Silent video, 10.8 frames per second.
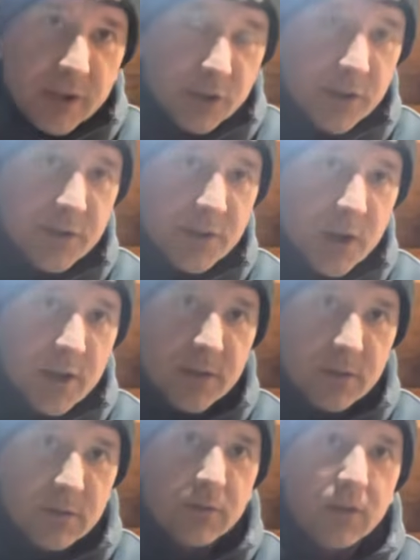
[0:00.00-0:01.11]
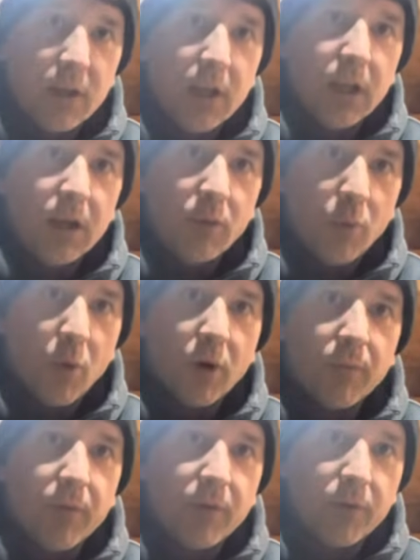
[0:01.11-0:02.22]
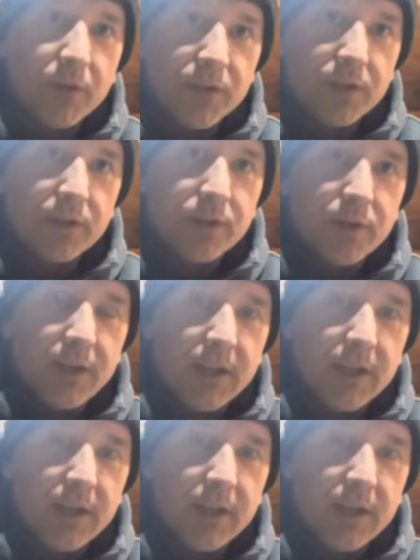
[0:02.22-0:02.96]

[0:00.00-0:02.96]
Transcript: sure your saw is warm before you start tuning